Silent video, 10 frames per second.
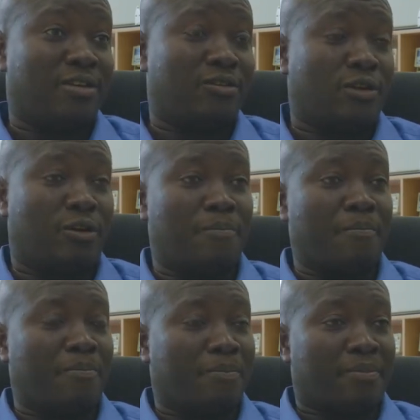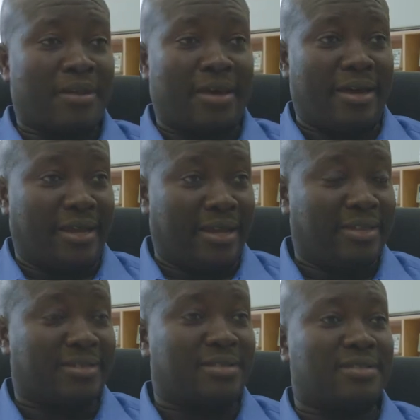So it
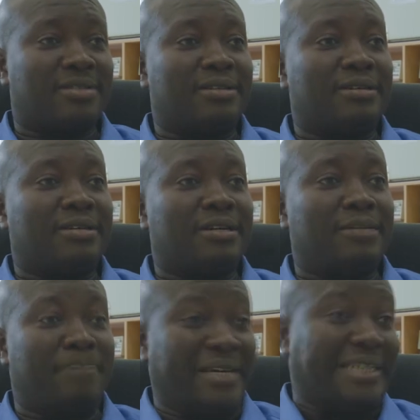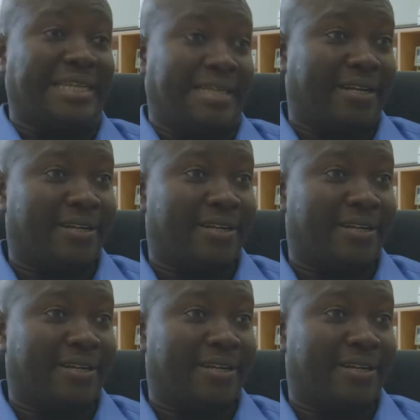is a big deal.